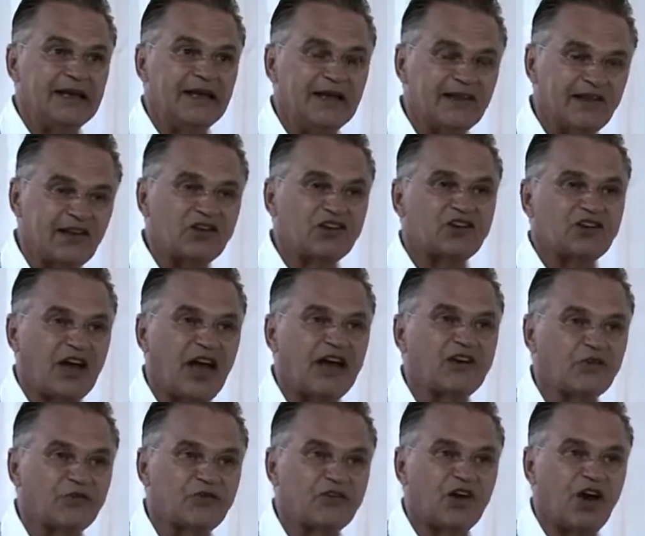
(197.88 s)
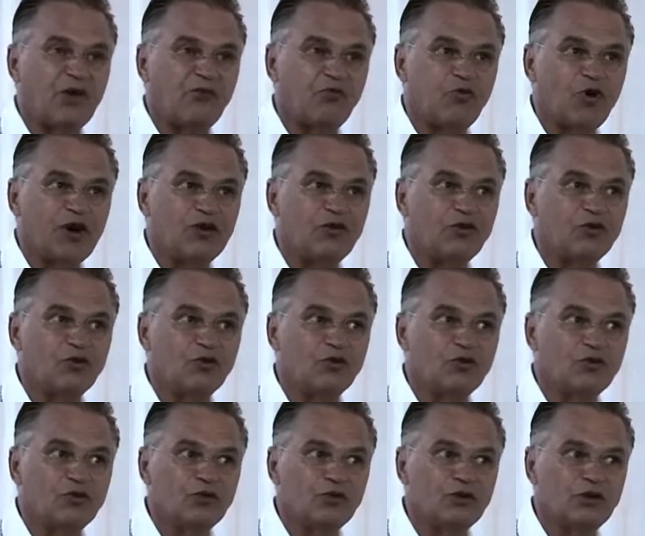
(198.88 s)
such kind of jump where you
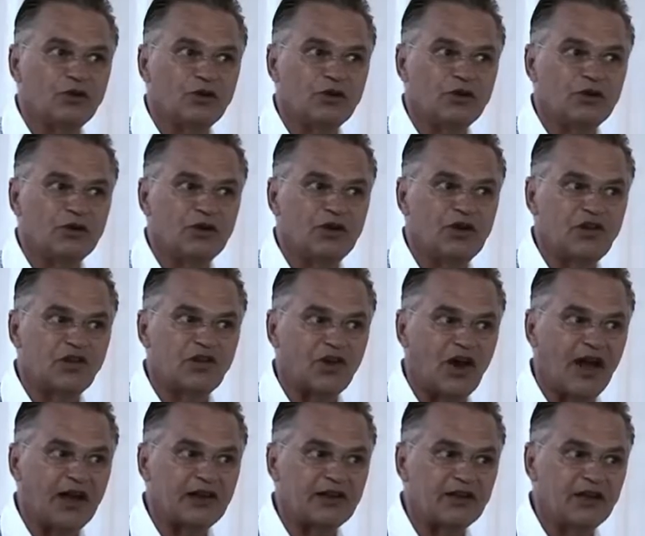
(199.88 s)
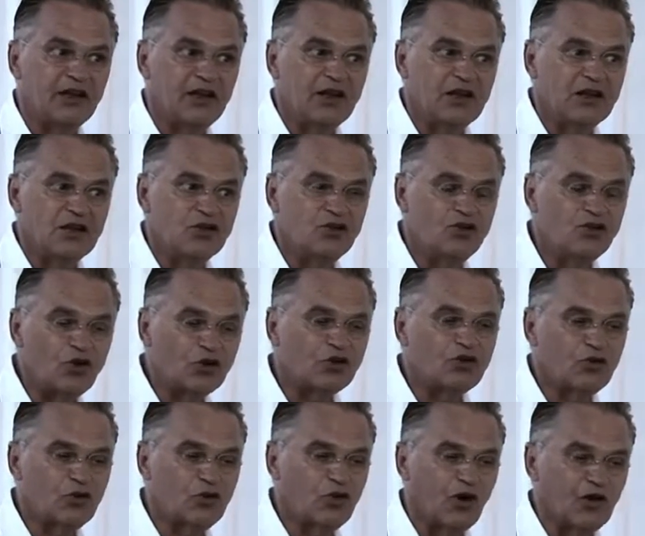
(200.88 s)
decide
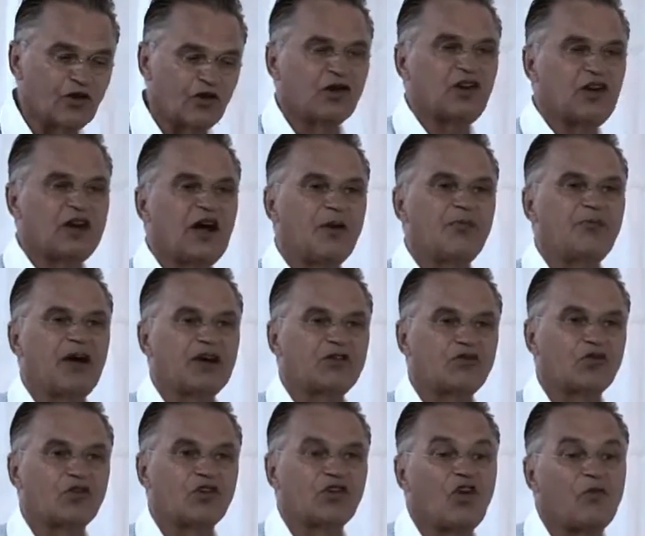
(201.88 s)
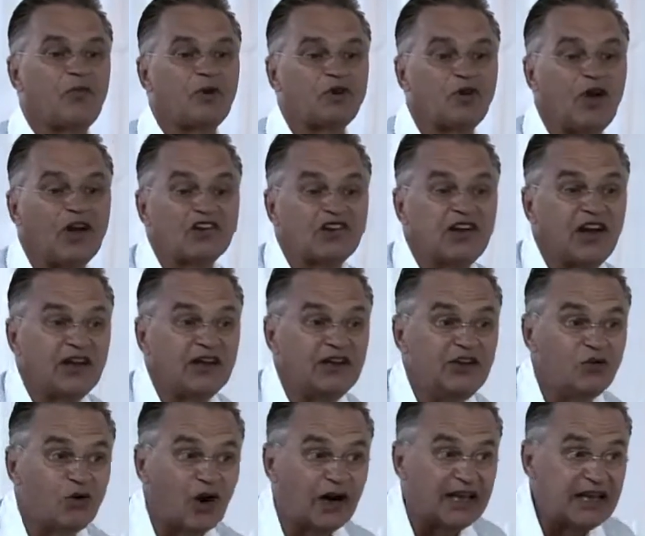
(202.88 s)
not to constantly come back to yourself, but
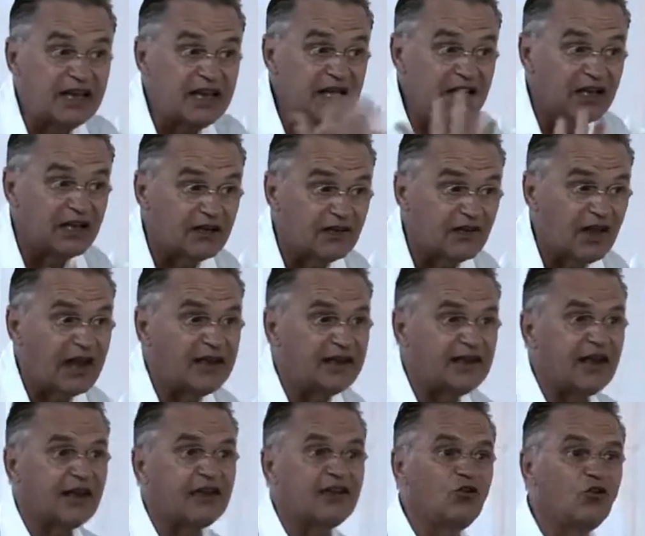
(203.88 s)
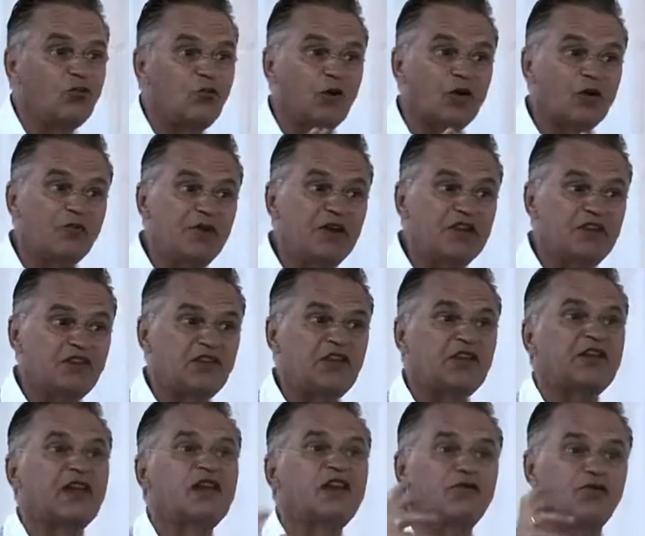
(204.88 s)
you are in it, and that you permit
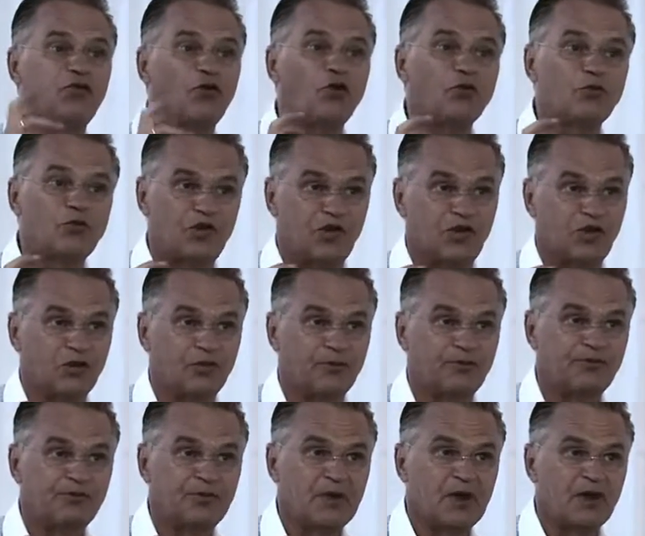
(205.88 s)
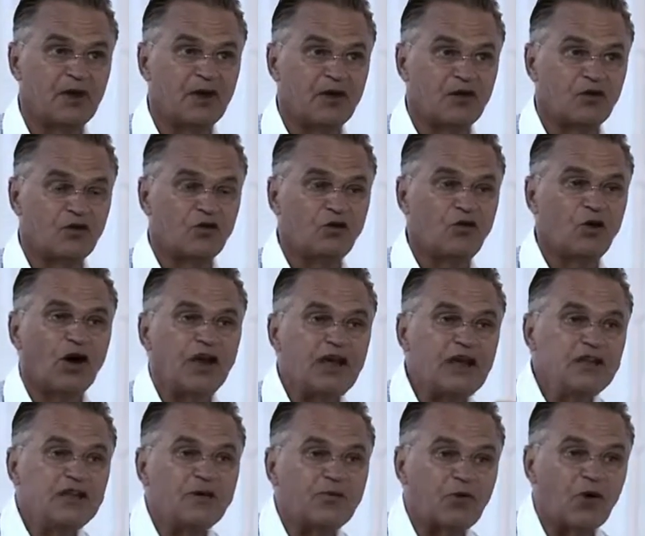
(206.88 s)
that it forms you. Yeah. So you are
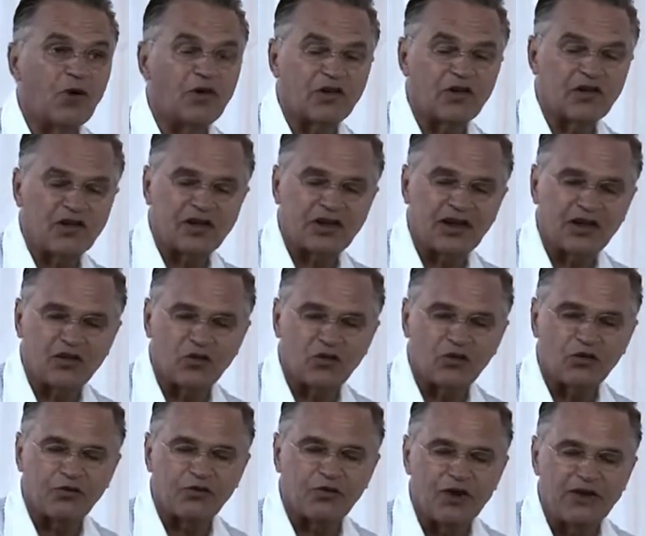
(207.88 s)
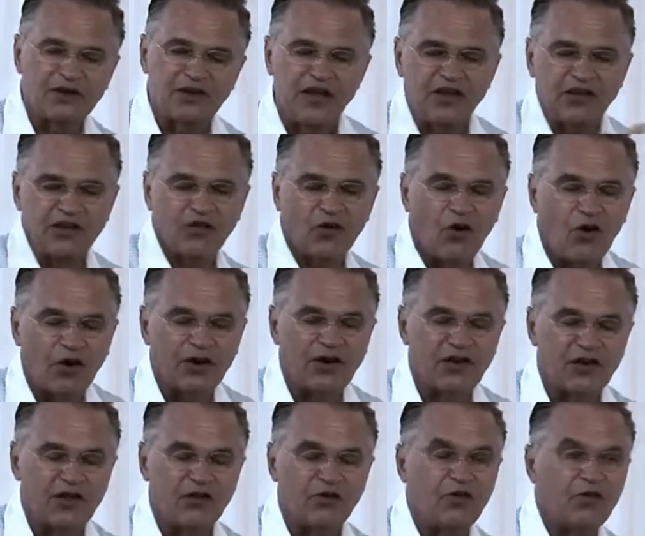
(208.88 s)
in the process, and that sort of takes you on
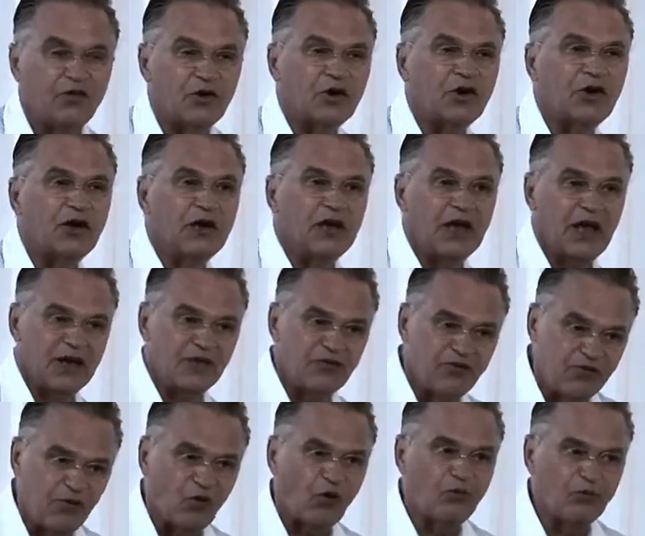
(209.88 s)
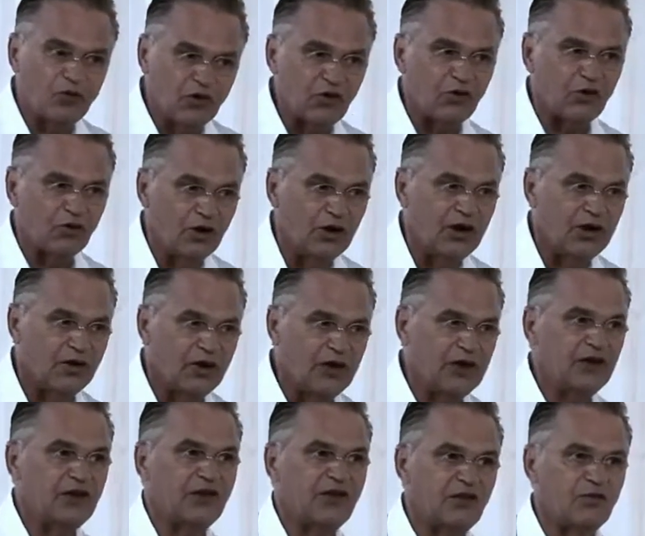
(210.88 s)
as a river and forms you
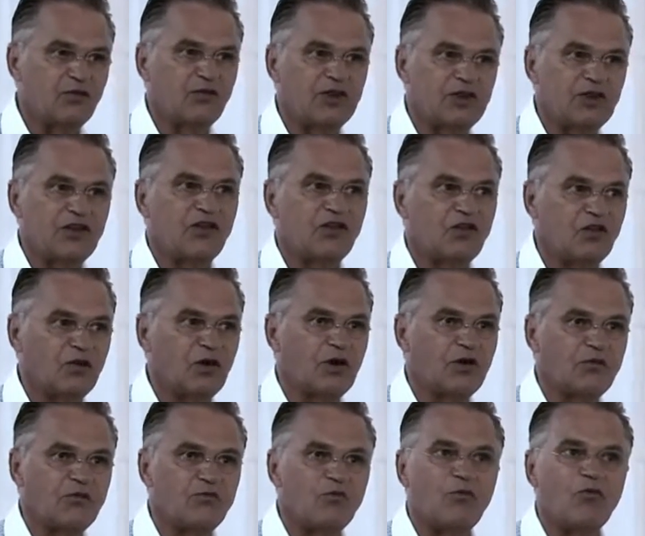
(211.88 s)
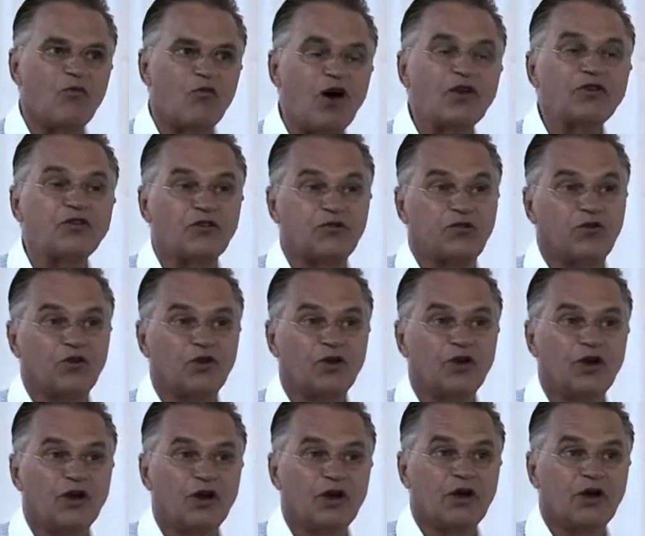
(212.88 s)
with its wonderful